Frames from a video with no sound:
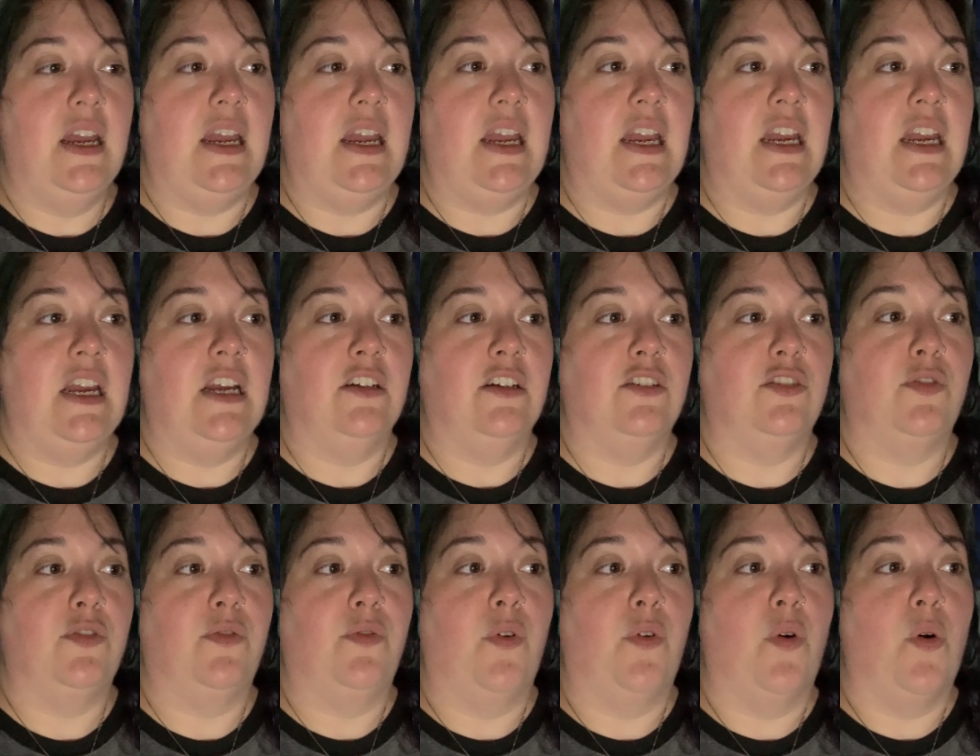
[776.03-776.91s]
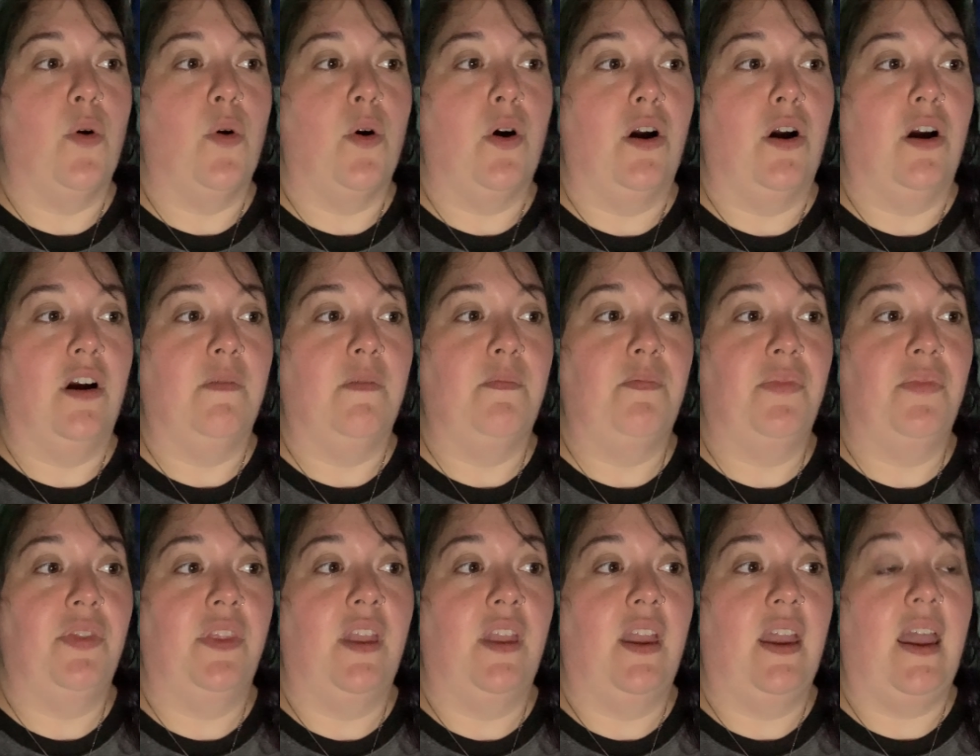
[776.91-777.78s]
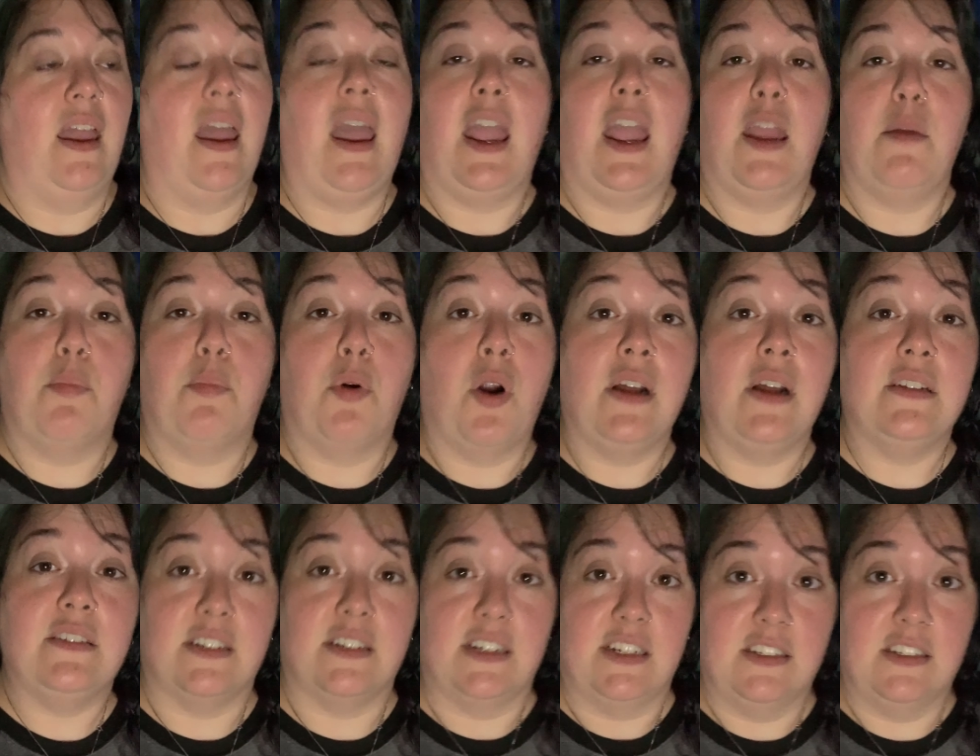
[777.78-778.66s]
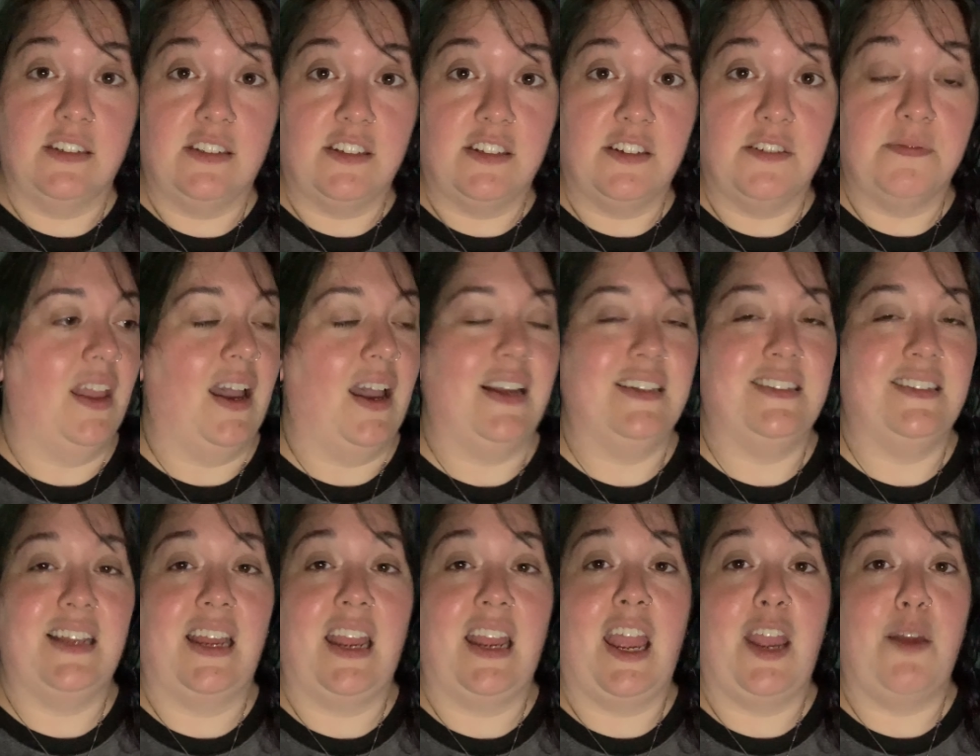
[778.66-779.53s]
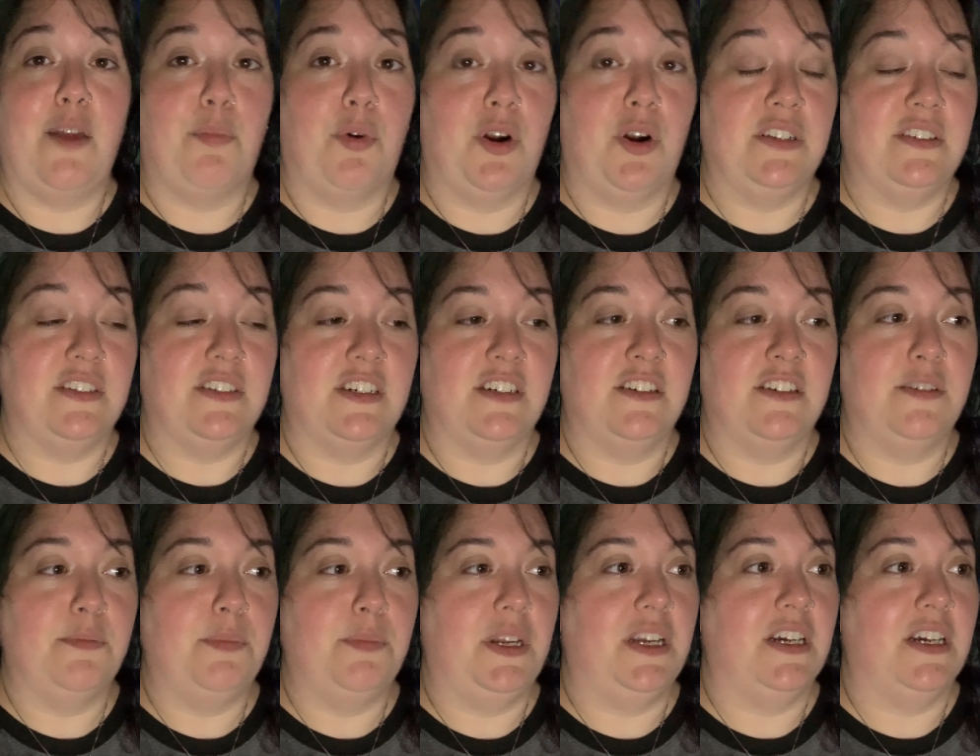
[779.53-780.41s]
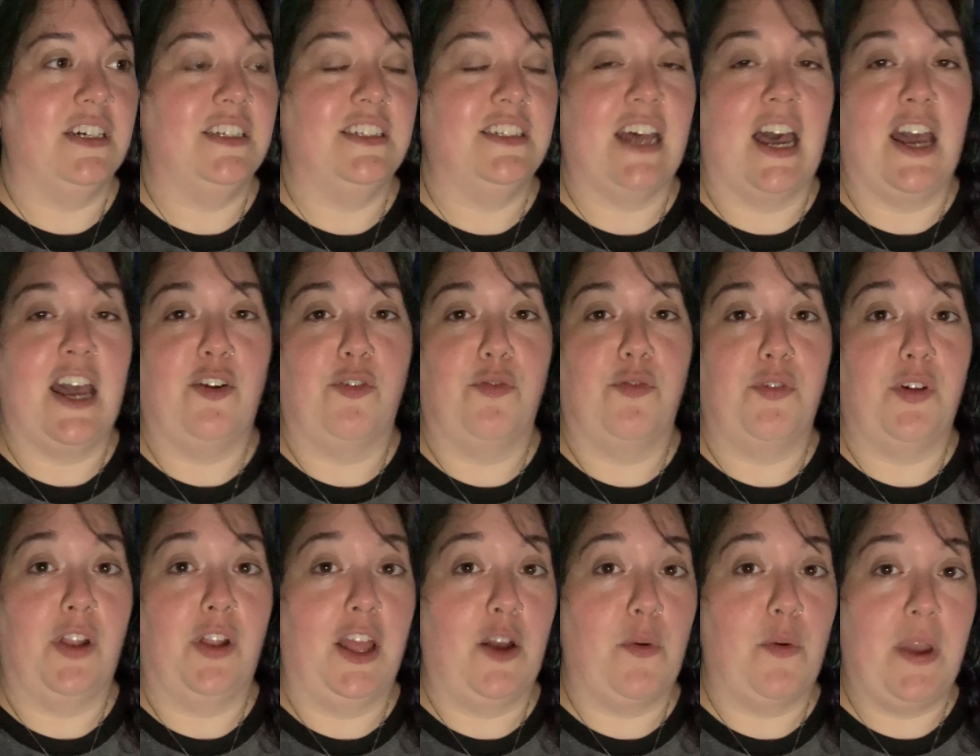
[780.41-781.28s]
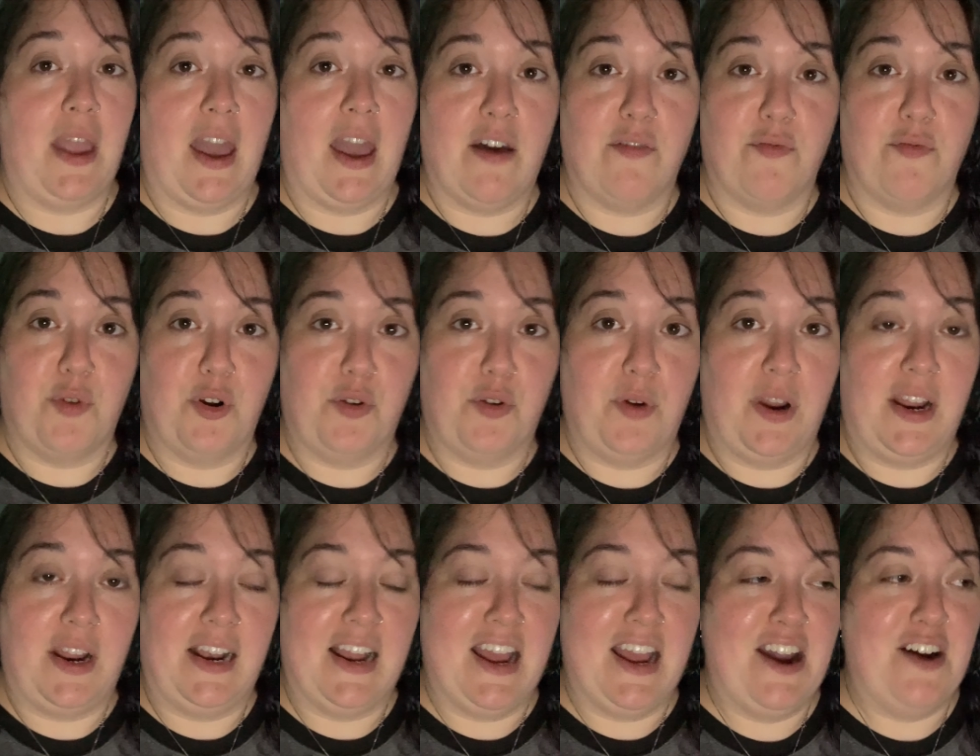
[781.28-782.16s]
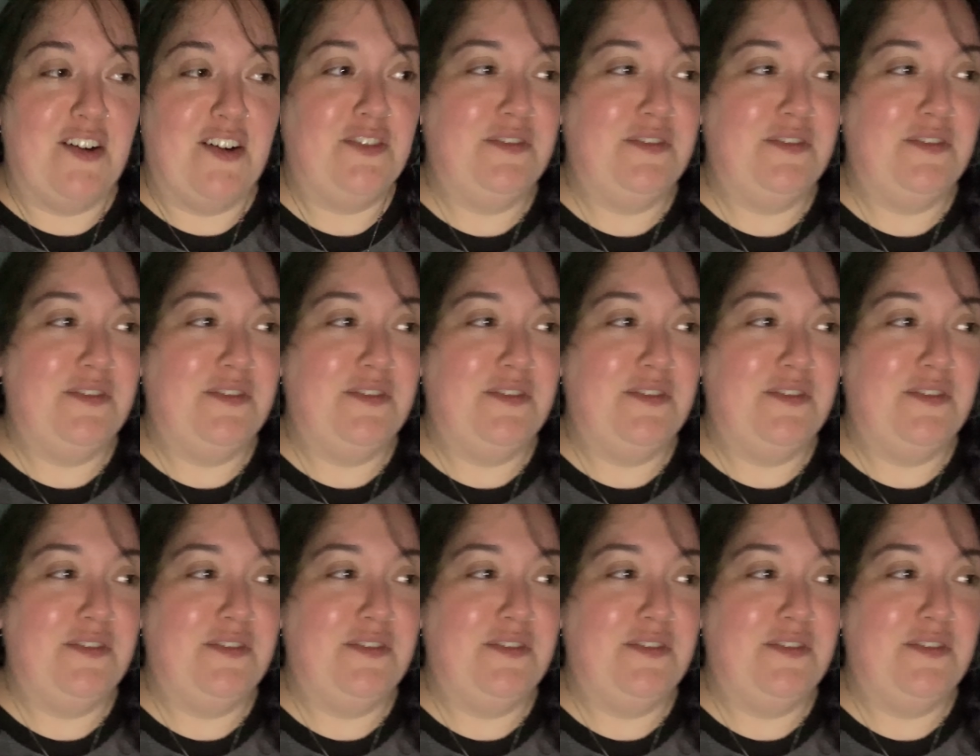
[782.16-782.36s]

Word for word: is for a president, I say a president because I don't feel like we have one right now,